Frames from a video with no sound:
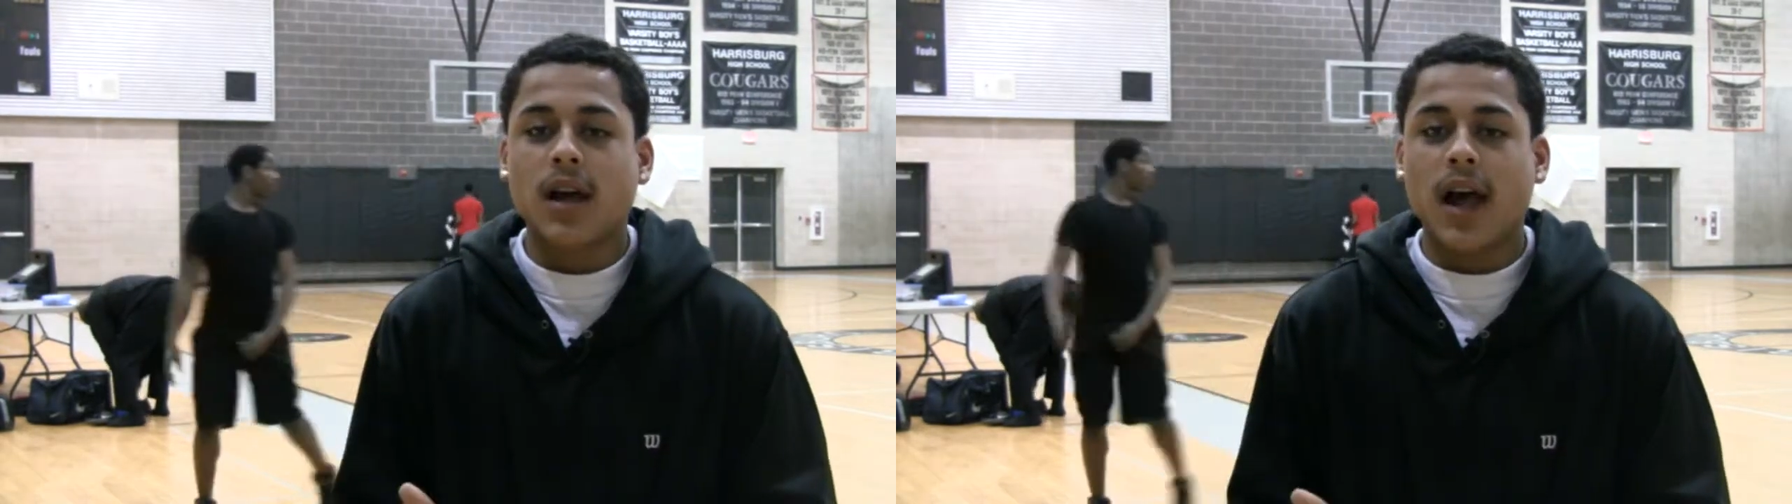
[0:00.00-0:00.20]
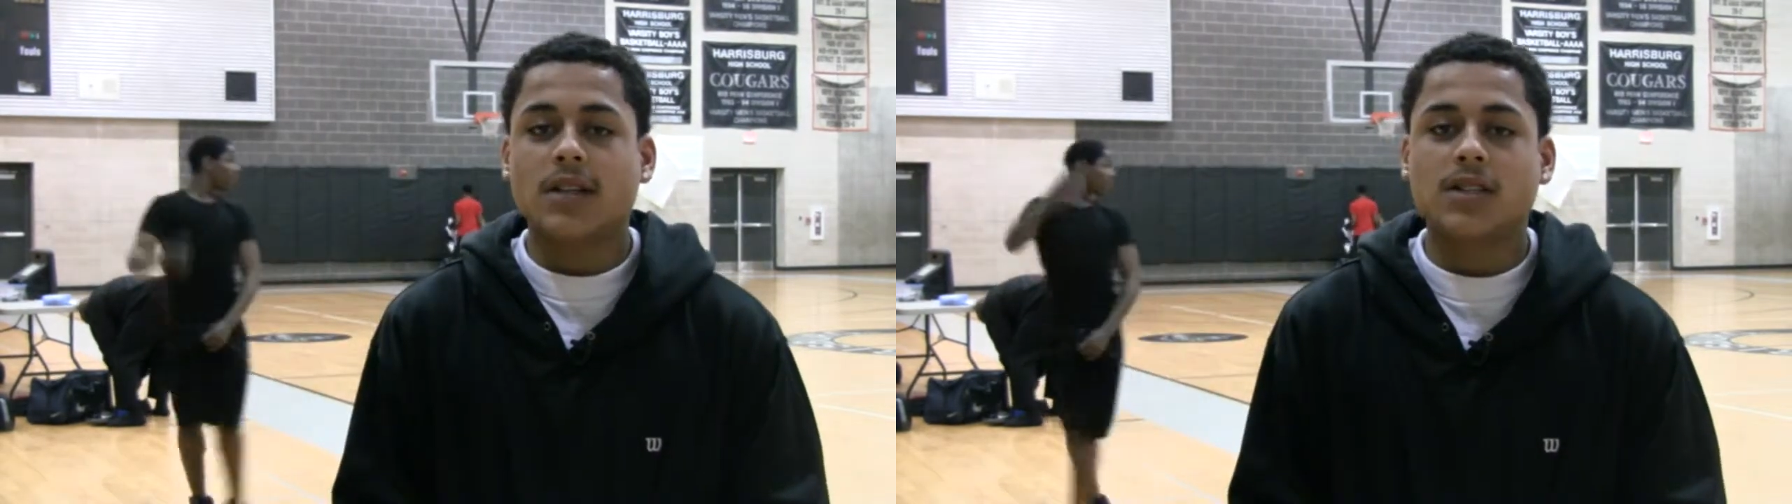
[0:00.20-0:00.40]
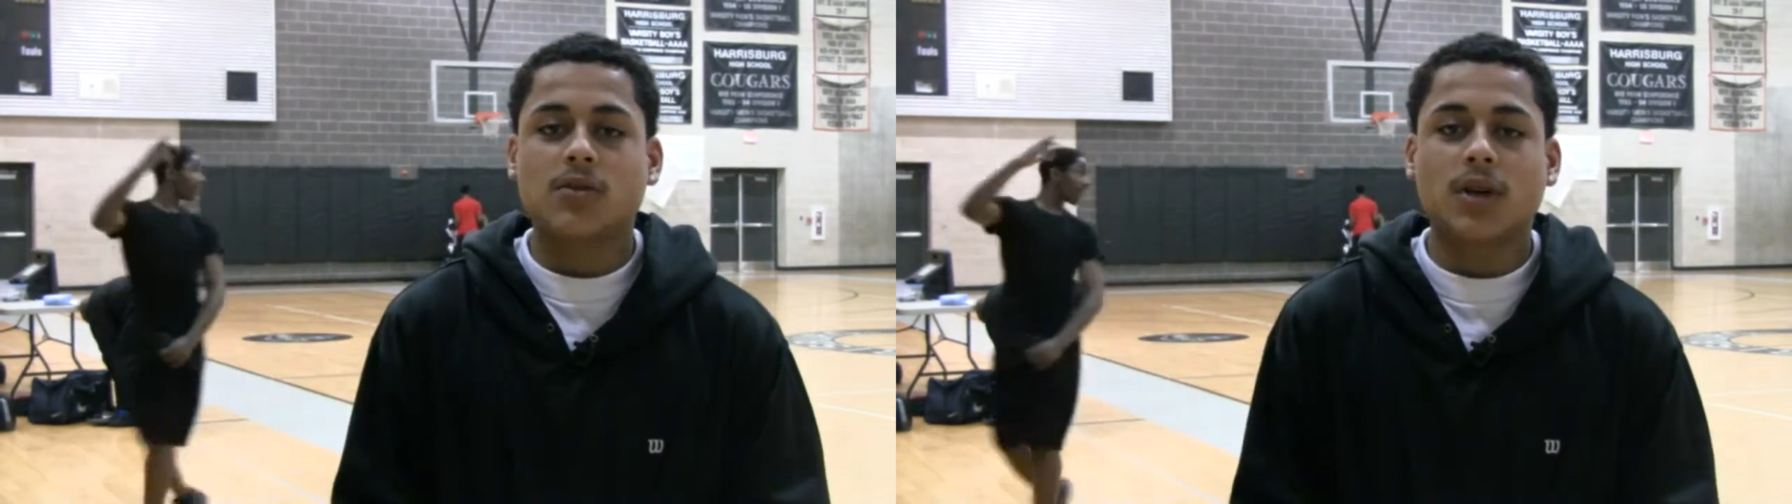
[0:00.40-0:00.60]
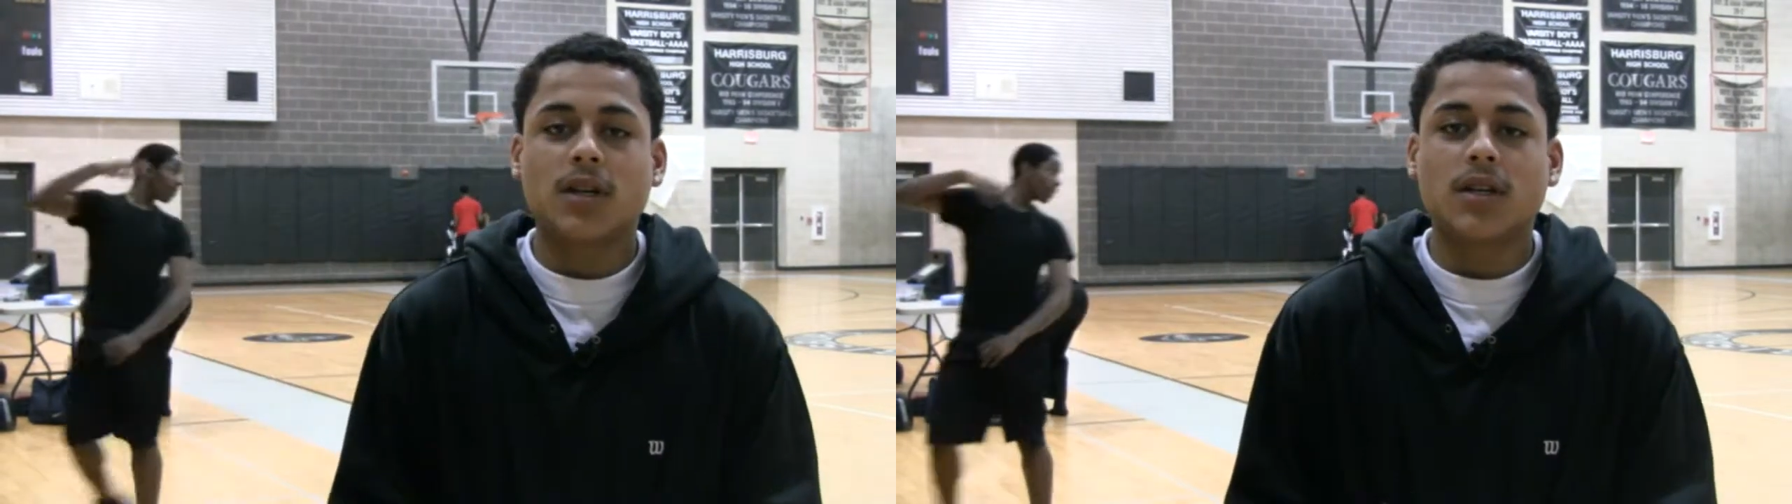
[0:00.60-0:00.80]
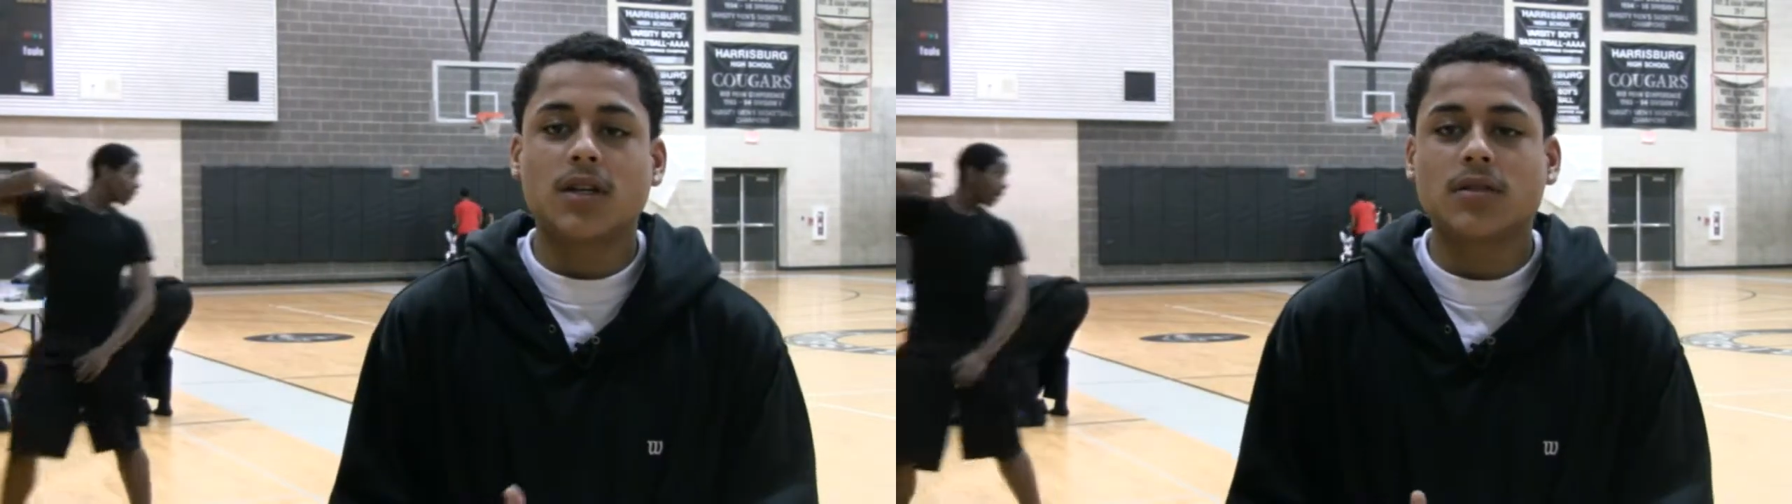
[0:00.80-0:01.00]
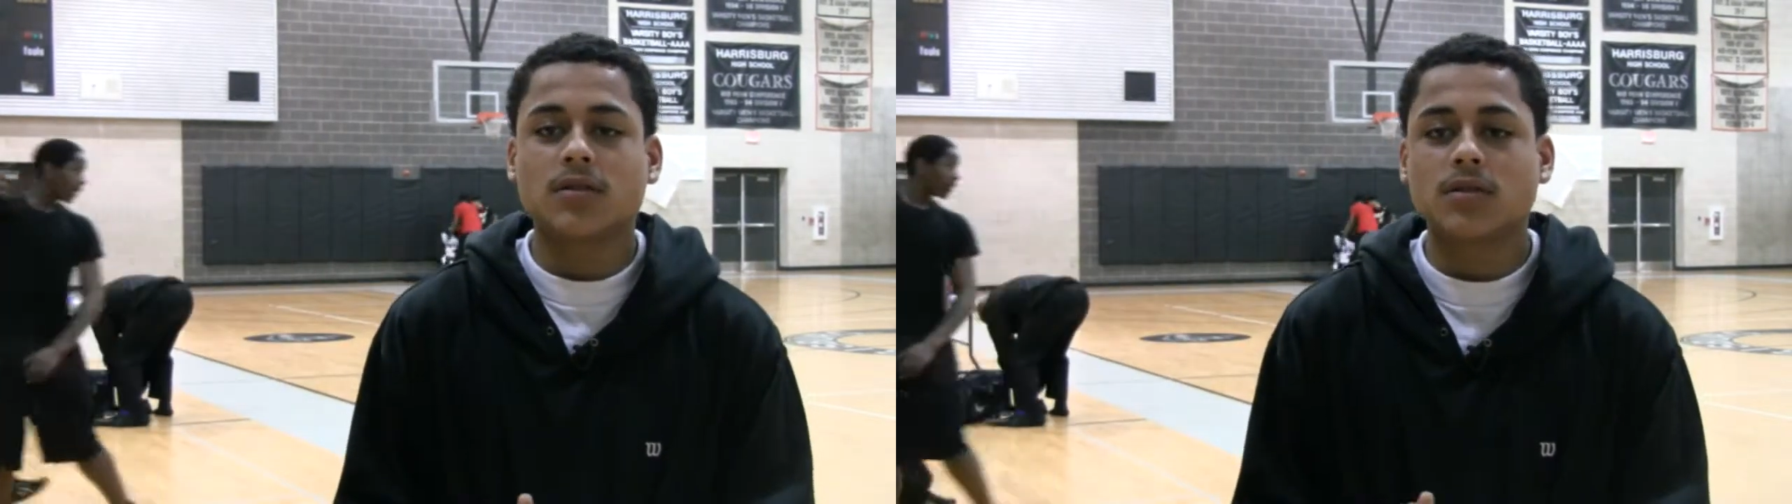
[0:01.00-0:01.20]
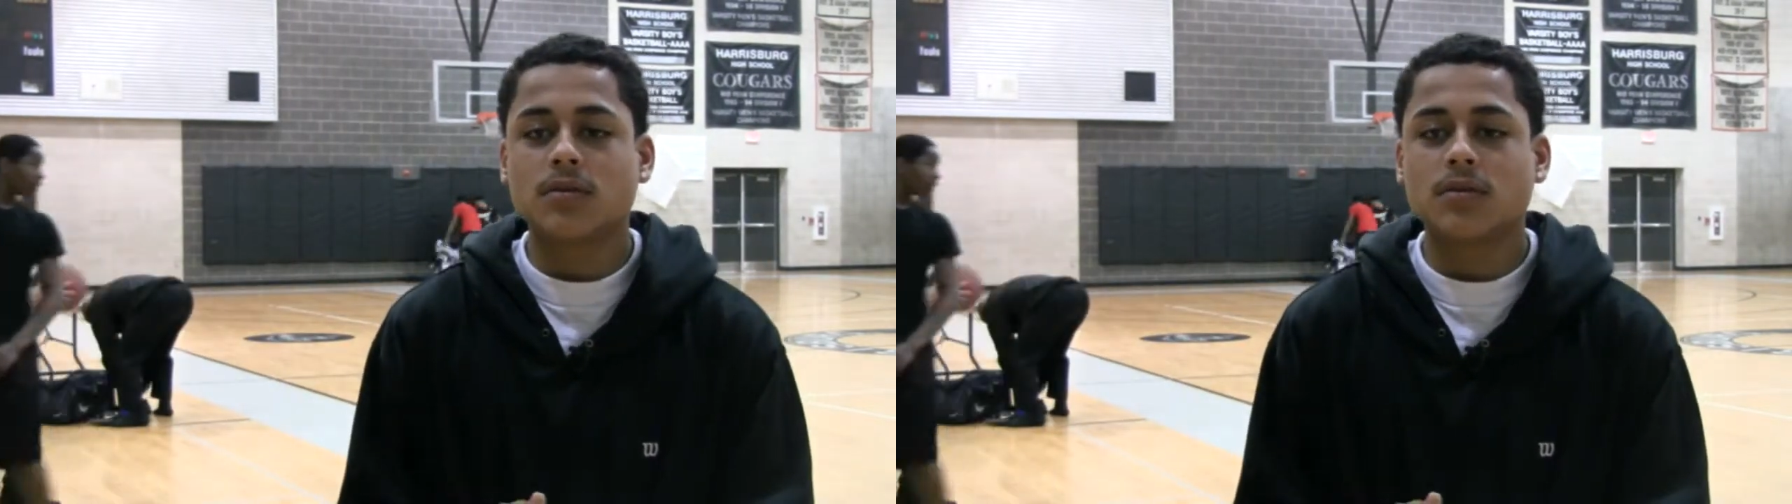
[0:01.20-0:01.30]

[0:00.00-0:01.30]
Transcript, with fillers: I just want to